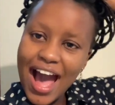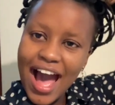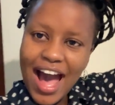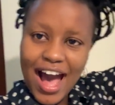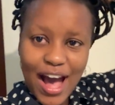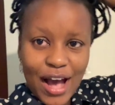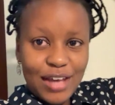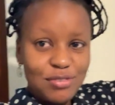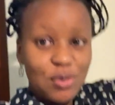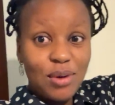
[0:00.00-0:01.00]
Uh,
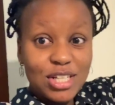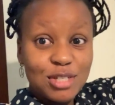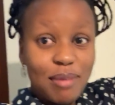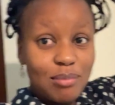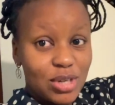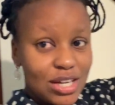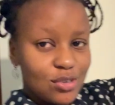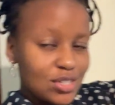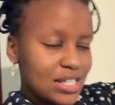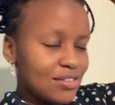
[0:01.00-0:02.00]
if you watched my morning
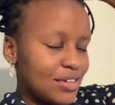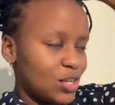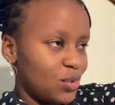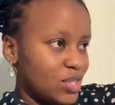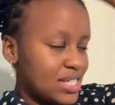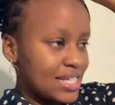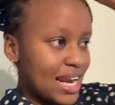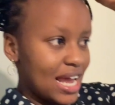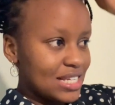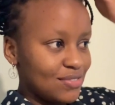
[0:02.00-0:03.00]
routine video, which is the
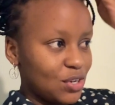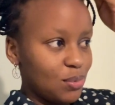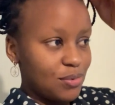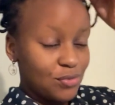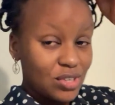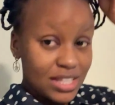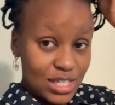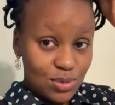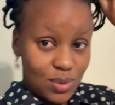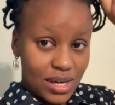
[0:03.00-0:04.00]
last video before
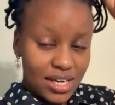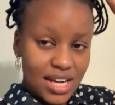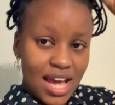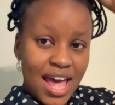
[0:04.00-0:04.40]
this one,